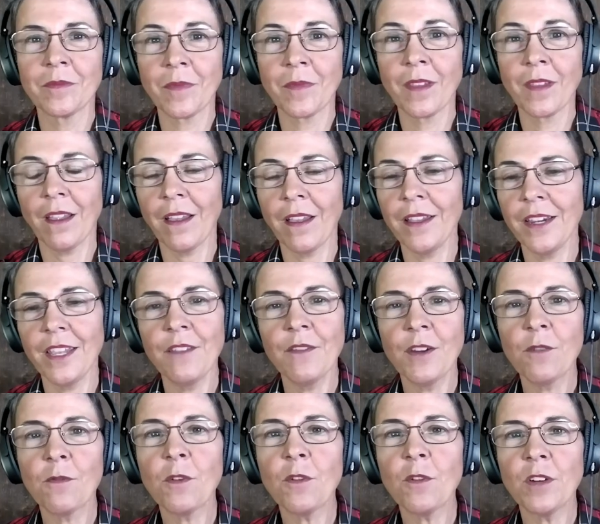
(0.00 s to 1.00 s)
And
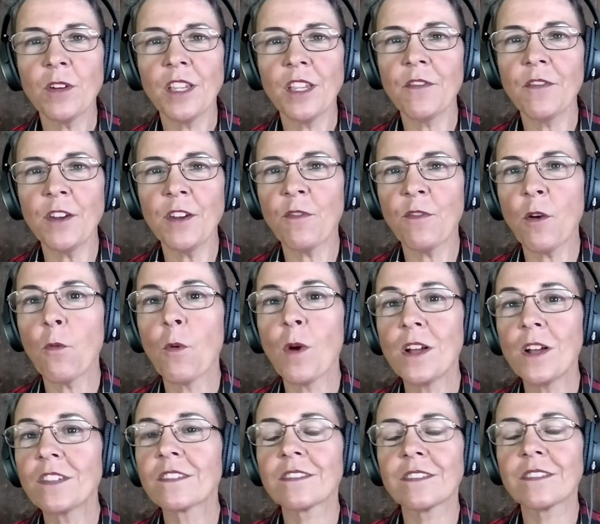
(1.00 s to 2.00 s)
even if it
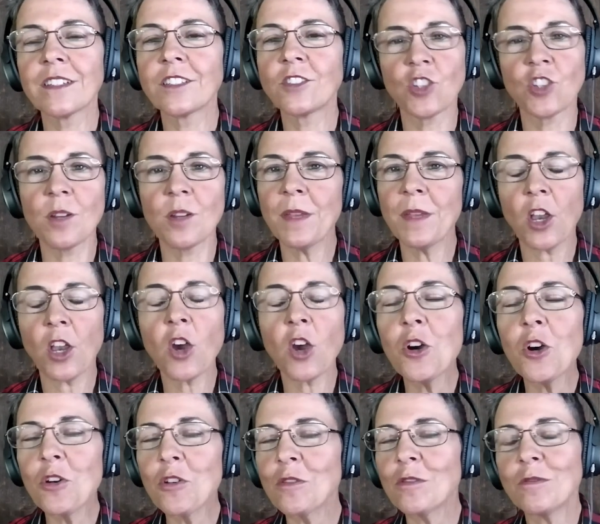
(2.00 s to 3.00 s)
was legitimate
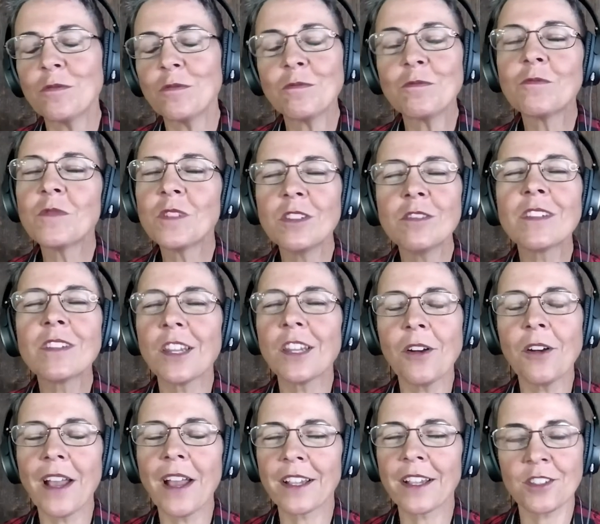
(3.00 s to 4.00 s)
code,
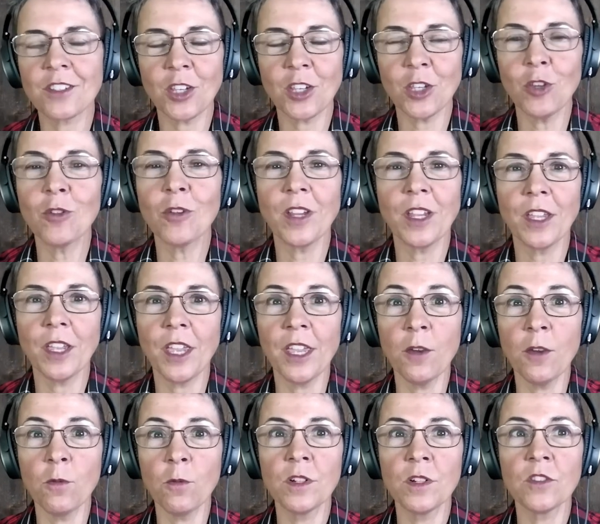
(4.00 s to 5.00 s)
executing,
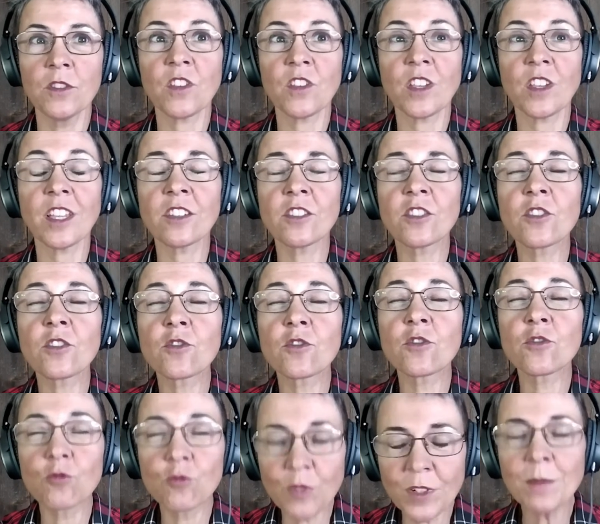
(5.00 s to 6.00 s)
it was
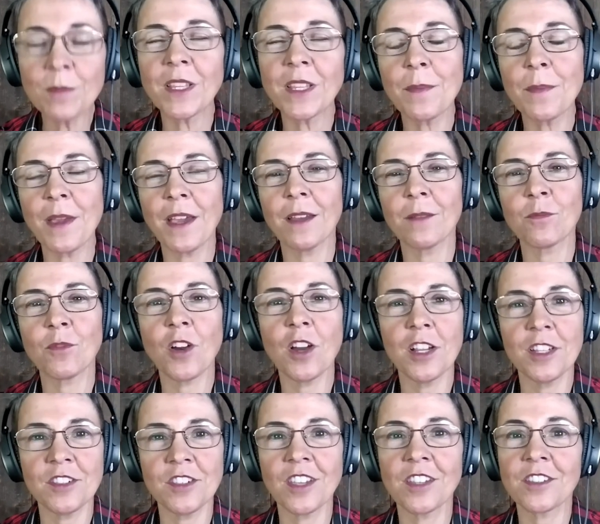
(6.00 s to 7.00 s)
extremely bad
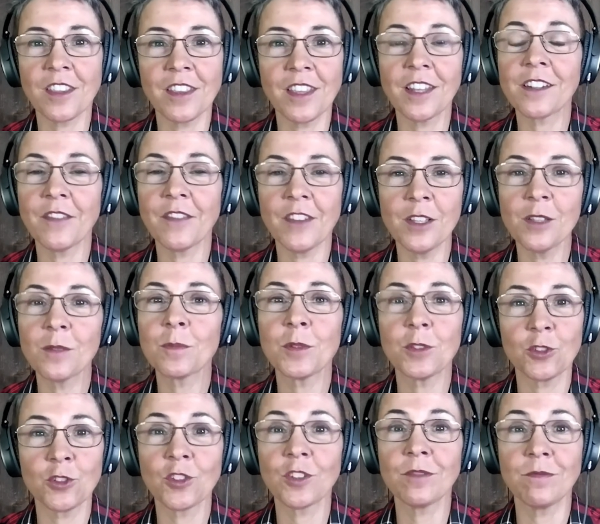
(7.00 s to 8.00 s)
process, and that
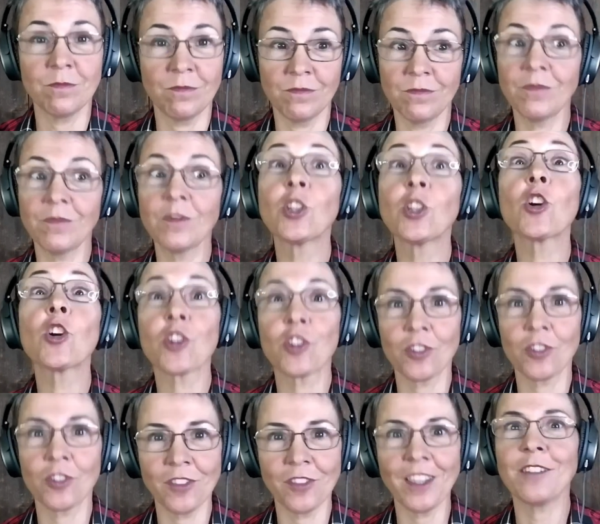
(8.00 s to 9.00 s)
developer should
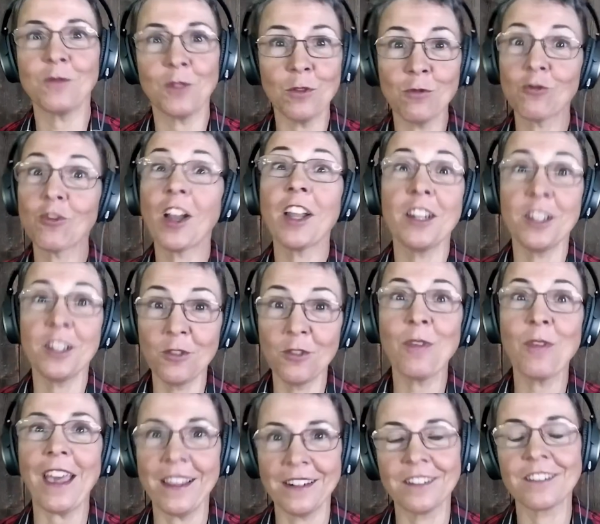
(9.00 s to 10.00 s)
learn that you try to do
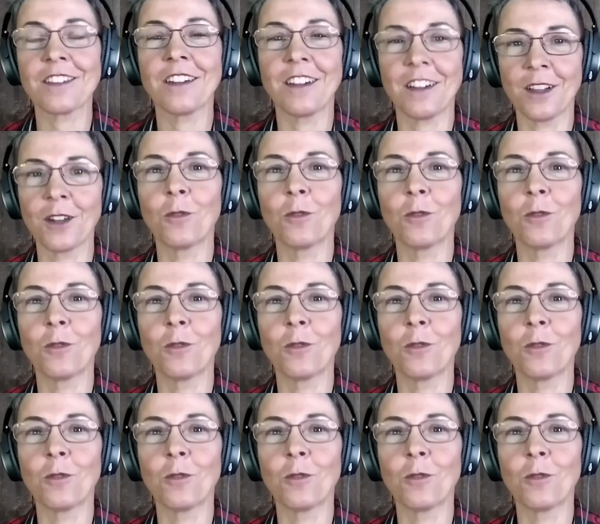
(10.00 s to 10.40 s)
that and it's not going to